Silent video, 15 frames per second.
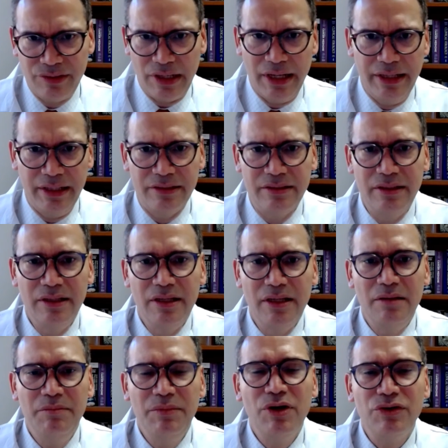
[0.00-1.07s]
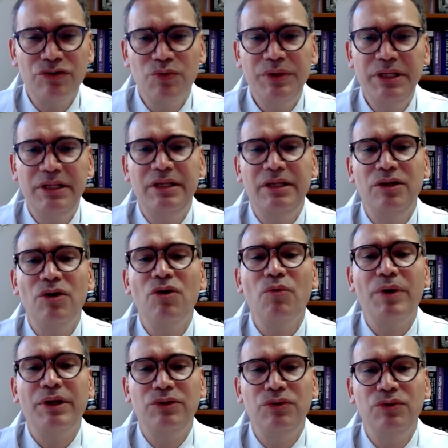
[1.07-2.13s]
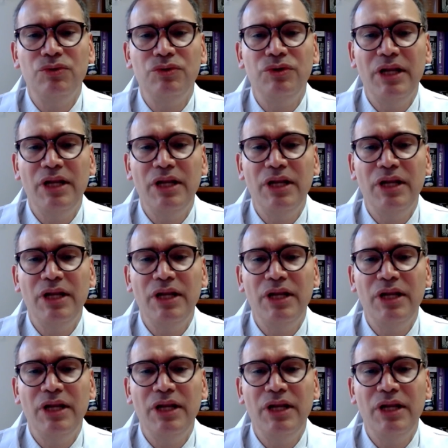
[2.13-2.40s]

trials because we didn't know what to do.